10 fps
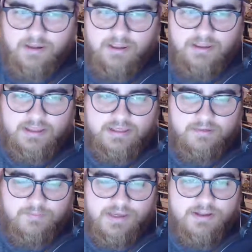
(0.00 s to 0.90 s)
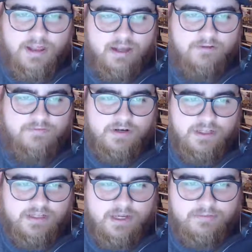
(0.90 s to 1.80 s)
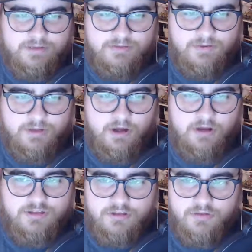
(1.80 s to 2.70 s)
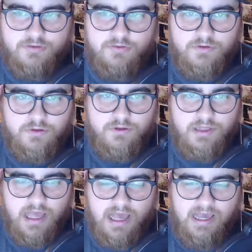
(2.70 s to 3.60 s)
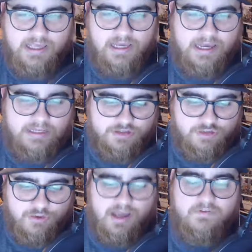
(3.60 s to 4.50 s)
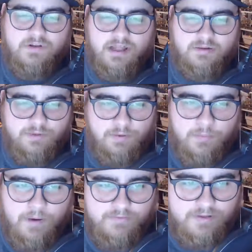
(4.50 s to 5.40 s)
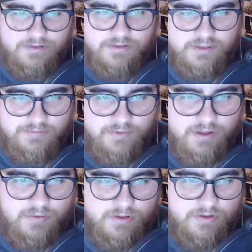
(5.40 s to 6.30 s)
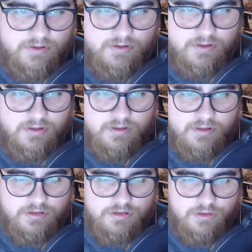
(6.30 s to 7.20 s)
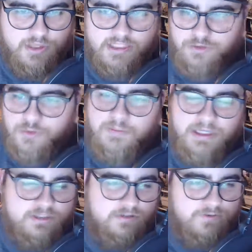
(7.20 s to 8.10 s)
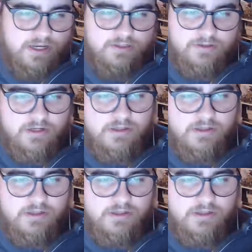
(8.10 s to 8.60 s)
it can be a lot of fun at times, but also I do have a lot of people on my friends list to play with, so that's one major factor. I